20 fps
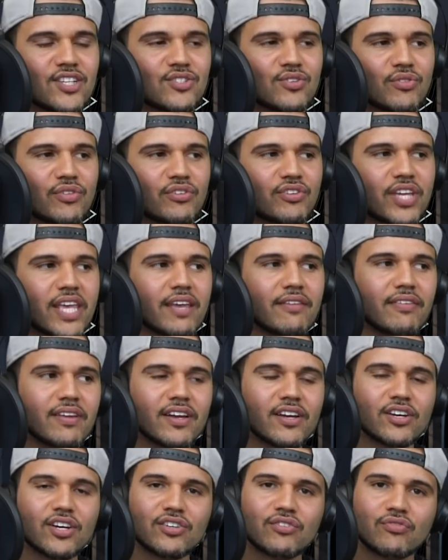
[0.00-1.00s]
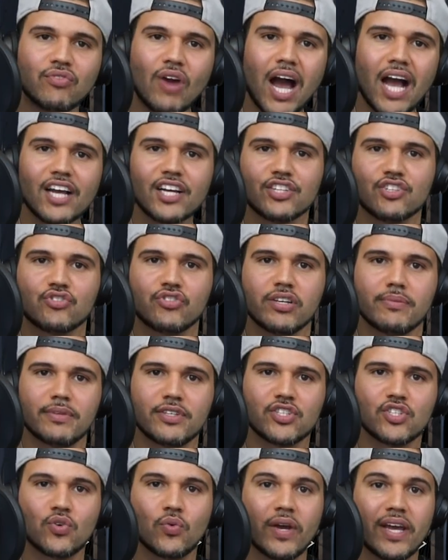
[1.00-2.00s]
So they're giving a rock
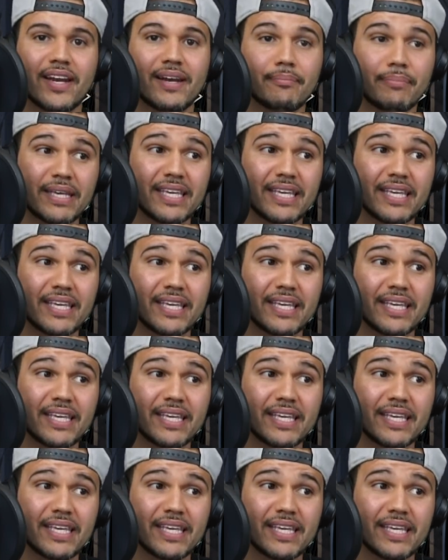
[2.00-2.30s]
treatment to it and